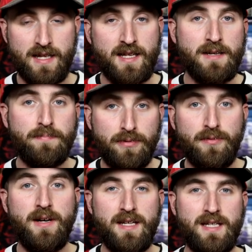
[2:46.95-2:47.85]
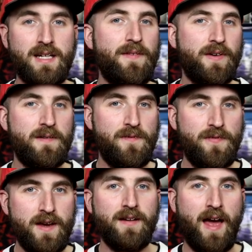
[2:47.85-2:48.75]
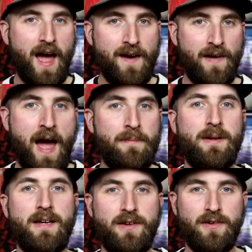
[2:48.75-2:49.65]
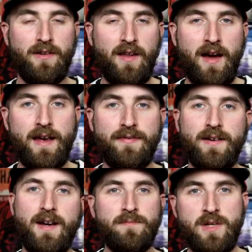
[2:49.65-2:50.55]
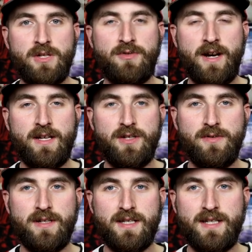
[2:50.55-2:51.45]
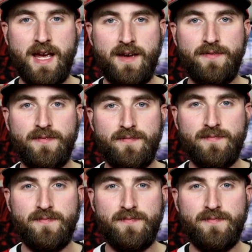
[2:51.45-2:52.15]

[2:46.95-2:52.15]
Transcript: that's a pretty significant thing to have happen in your life. He's trying to do it to save